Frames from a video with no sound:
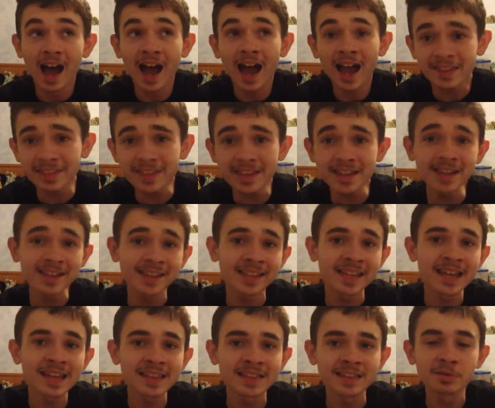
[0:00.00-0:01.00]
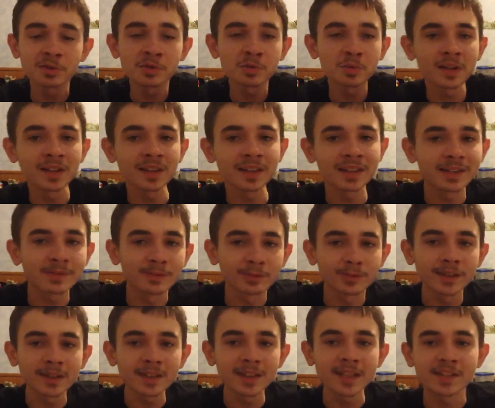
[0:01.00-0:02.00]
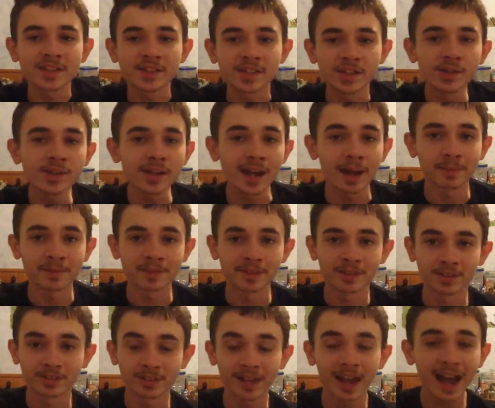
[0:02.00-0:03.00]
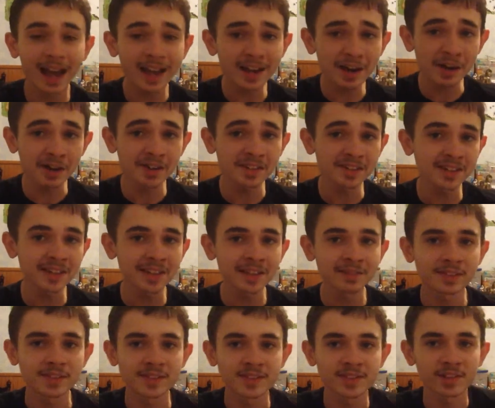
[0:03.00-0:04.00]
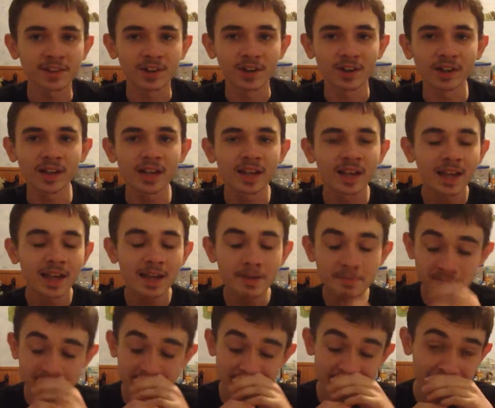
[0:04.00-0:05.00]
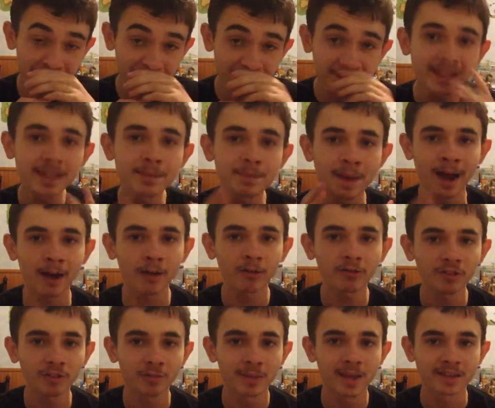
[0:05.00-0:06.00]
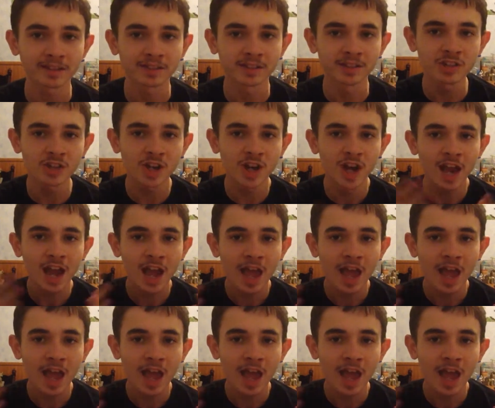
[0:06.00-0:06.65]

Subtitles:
I think, again, this was one of the really good episodes. I honestly loved the song. It was a really powerful message.